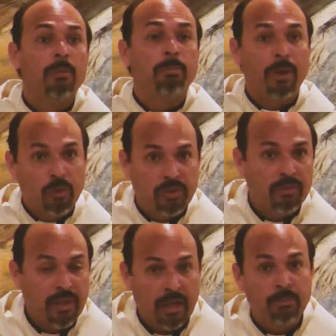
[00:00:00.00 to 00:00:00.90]
Both
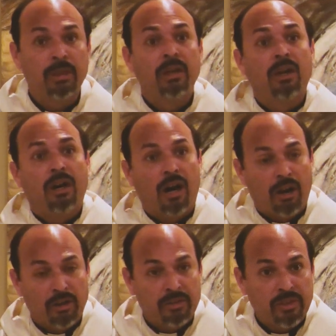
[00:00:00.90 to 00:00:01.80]
of them
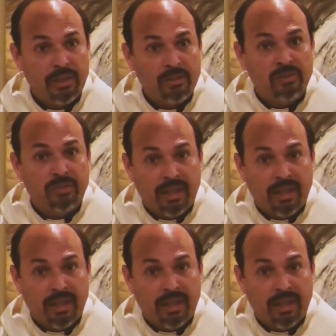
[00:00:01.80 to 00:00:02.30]
are things